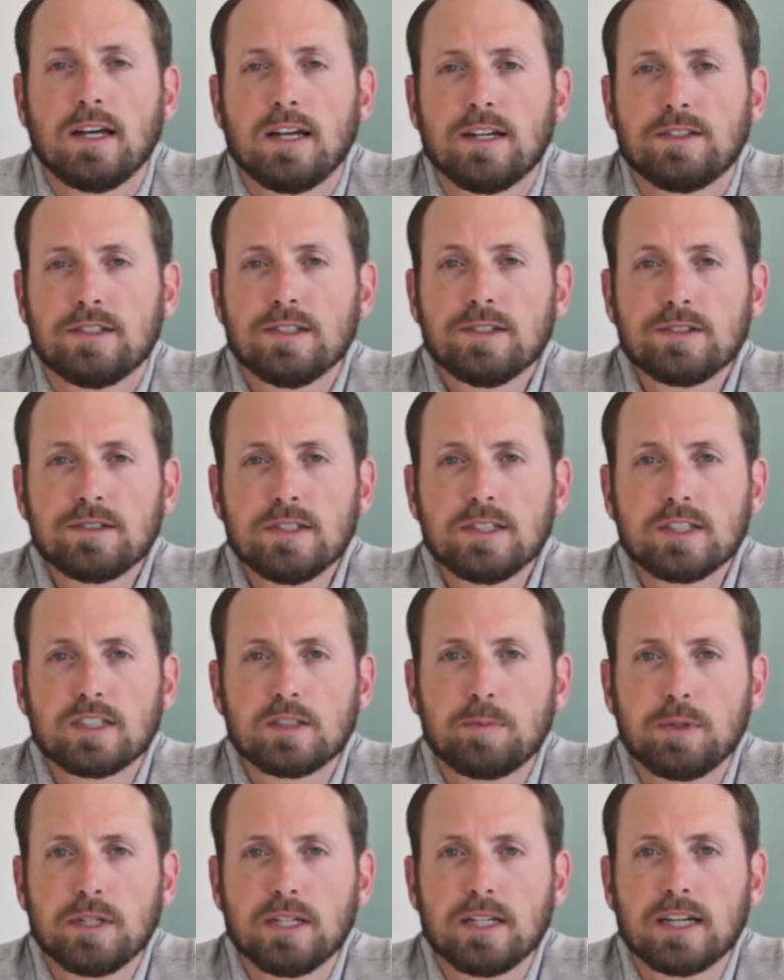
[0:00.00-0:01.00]
Essentially,
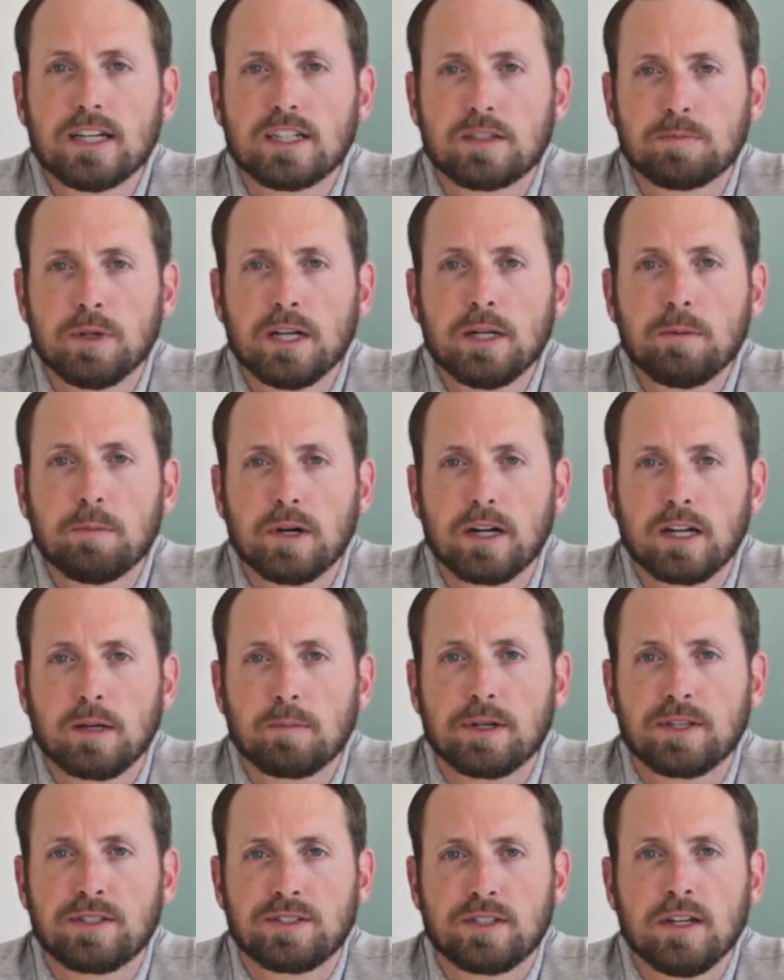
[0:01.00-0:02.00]
Expedia has made money
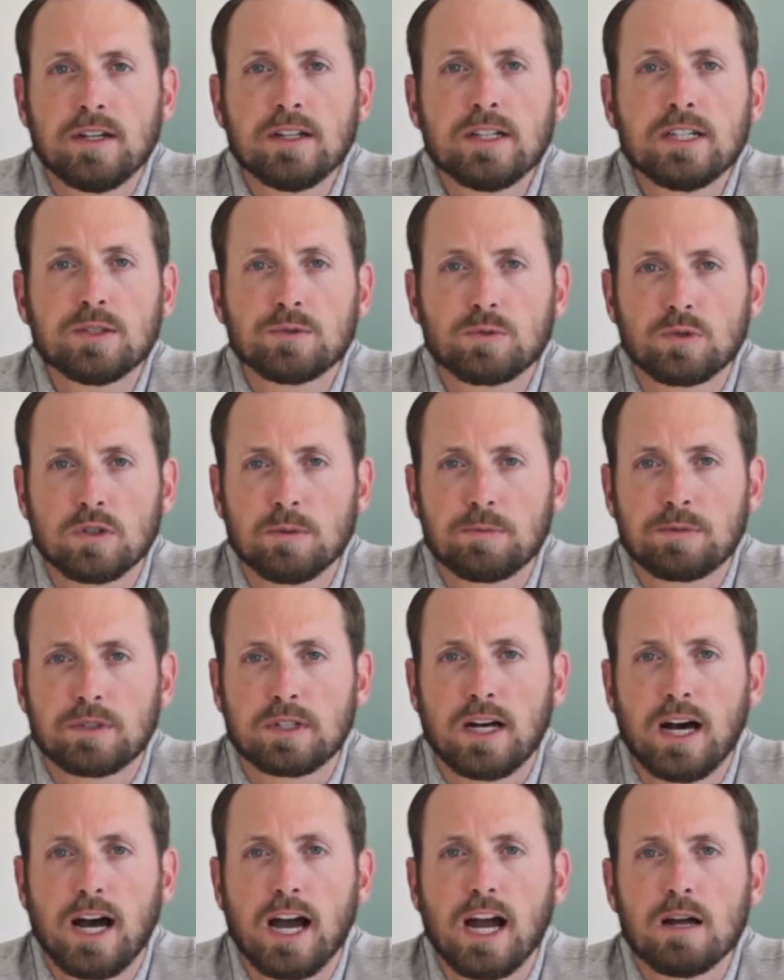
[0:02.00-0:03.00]
by selling these rooms at
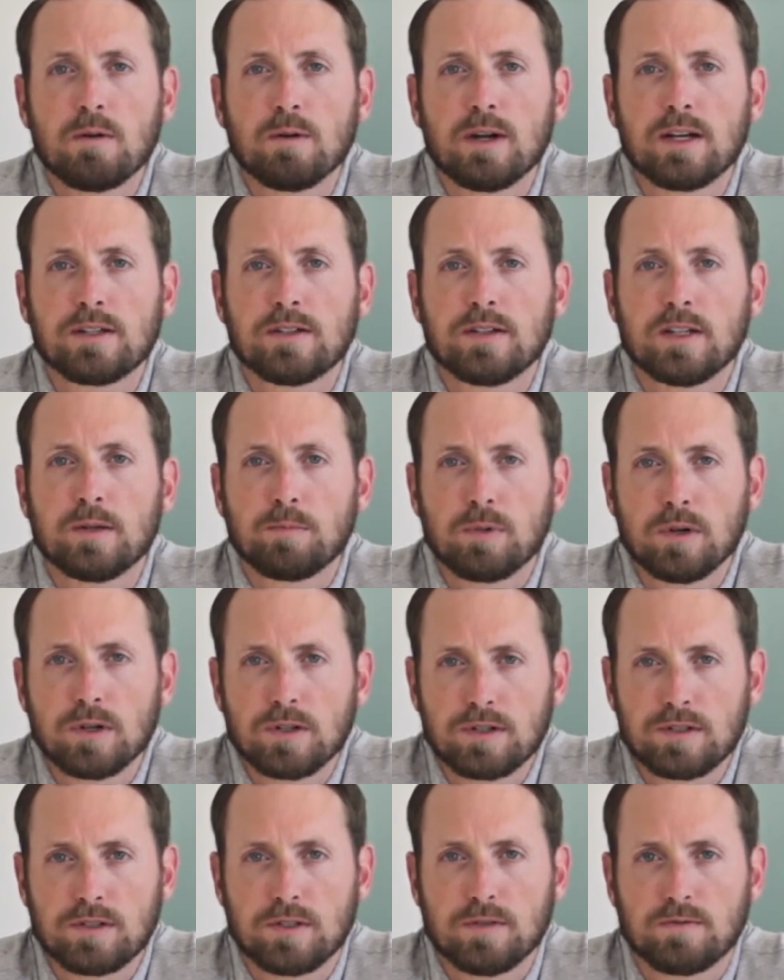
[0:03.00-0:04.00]
a higher rate than they
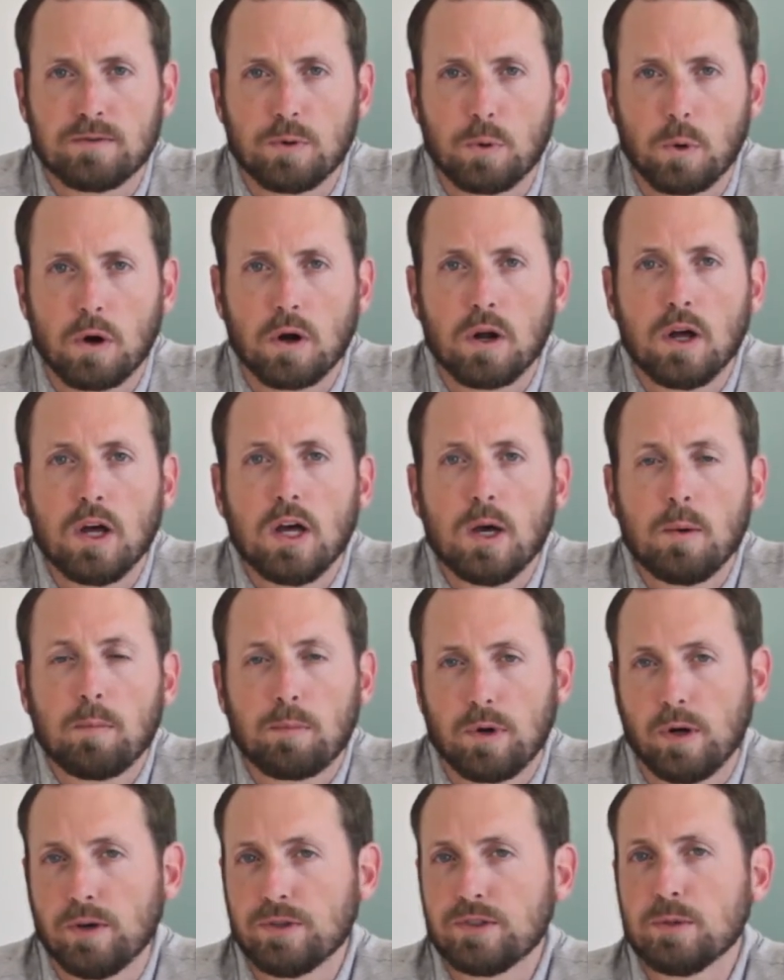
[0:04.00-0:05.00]
purchased them for,
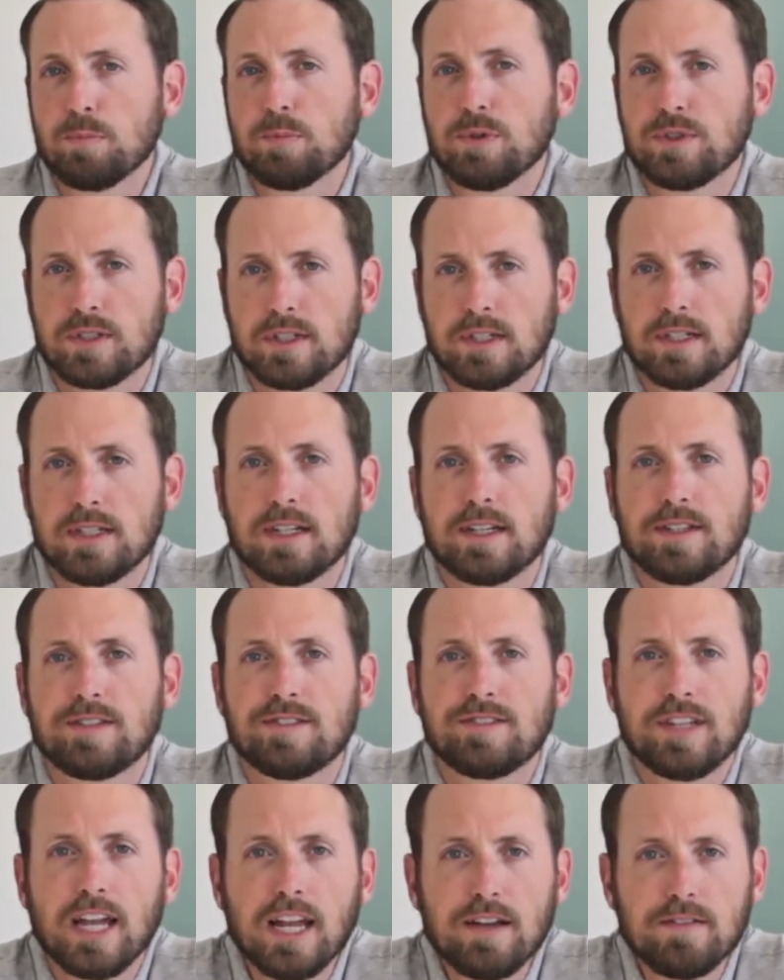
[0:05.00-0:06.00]
but also presented a
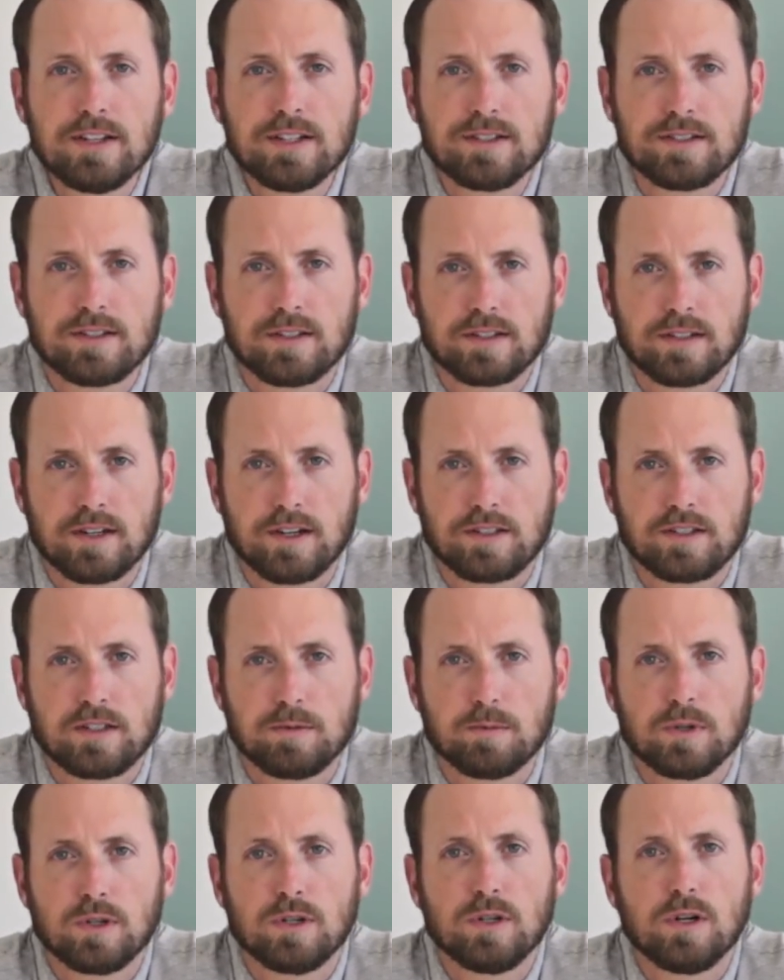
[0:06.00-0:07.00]
savings to the
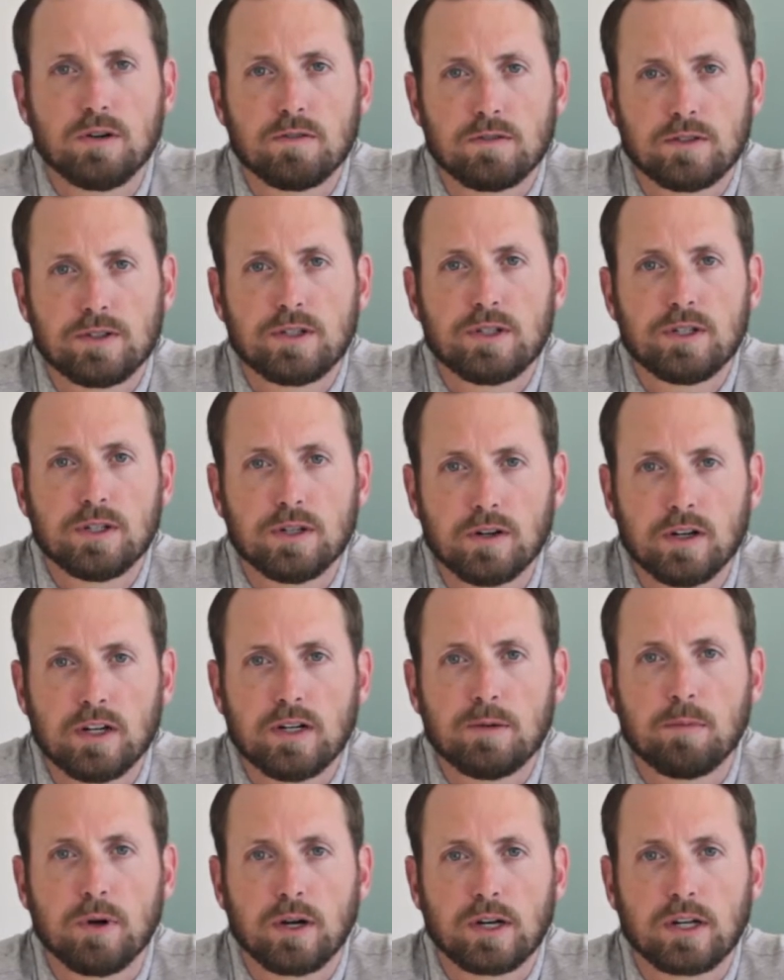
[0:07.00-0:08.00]
customer over the
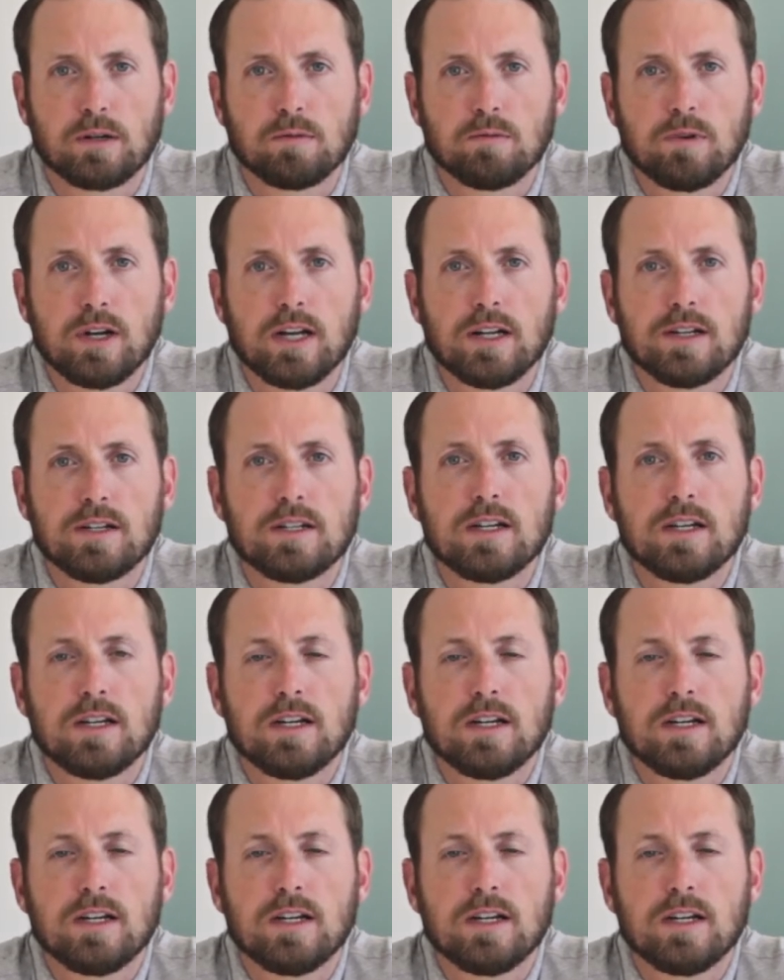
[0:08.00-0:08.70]
current market rate.